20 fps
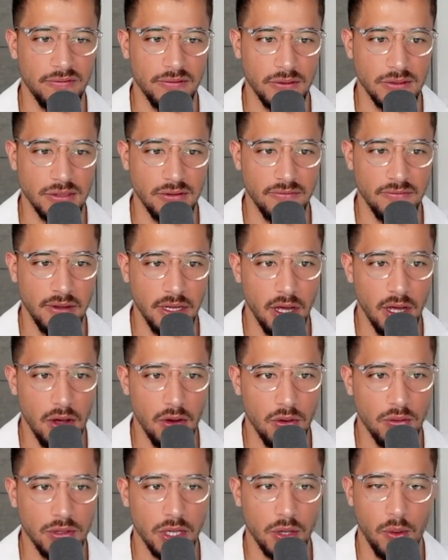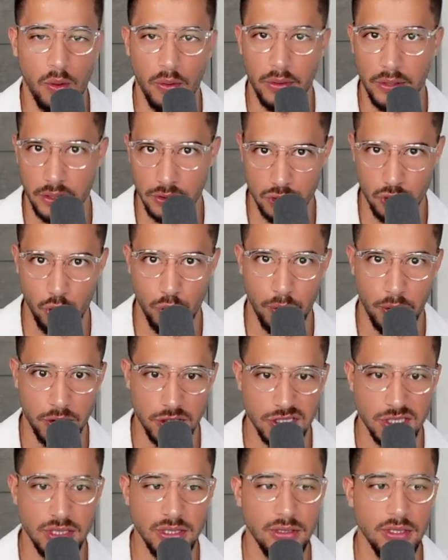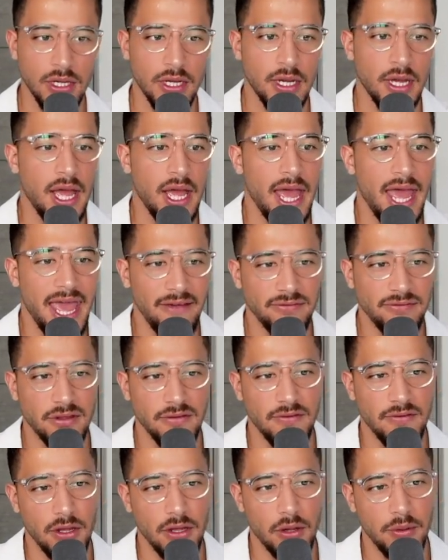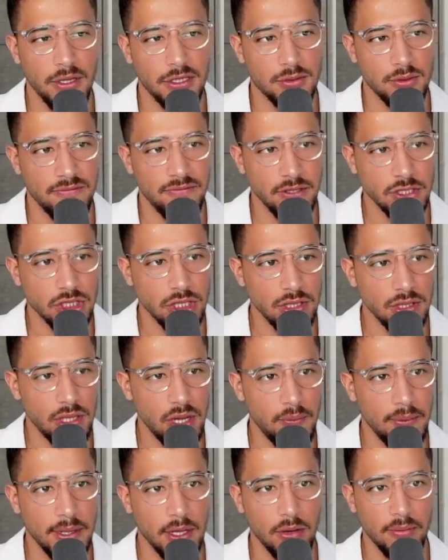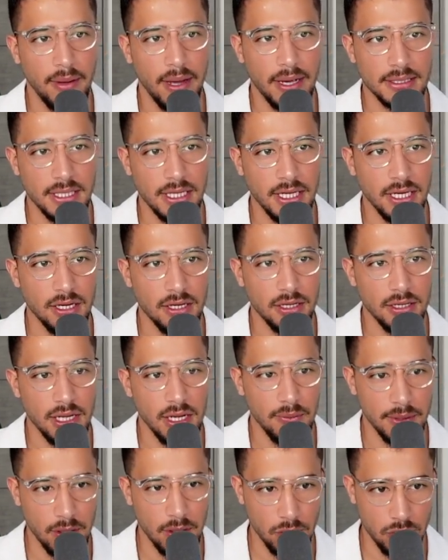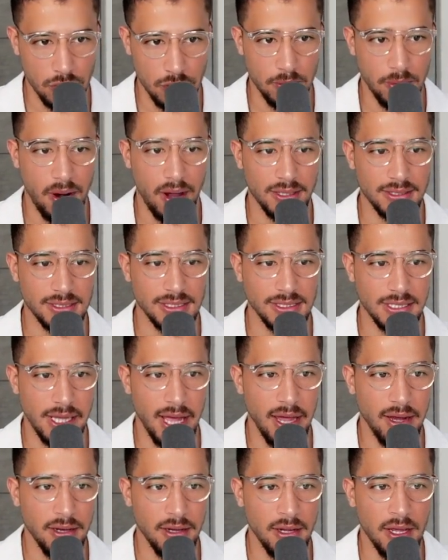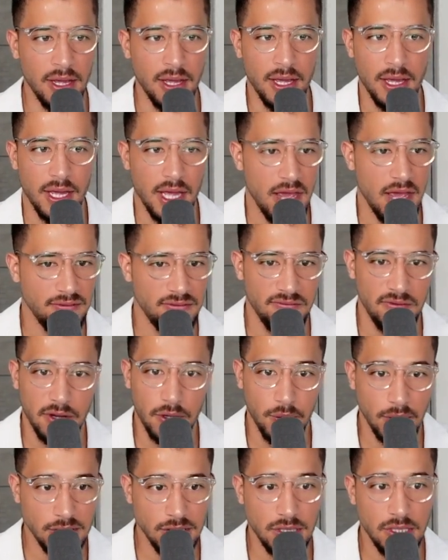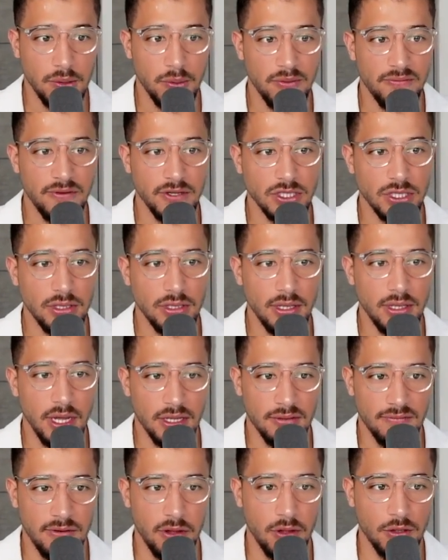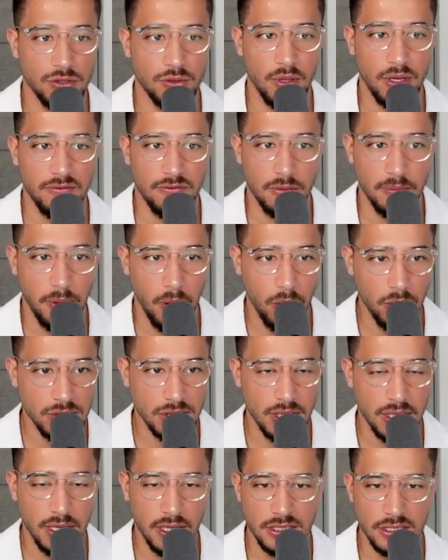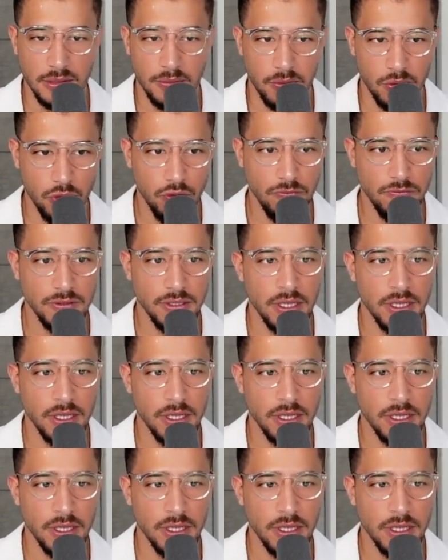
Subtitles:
the video, the quality control person. If the video needs revision, then we go back to here and we go through the process again. If the video doesn't need revision, if the video is ready for posting and it's approved,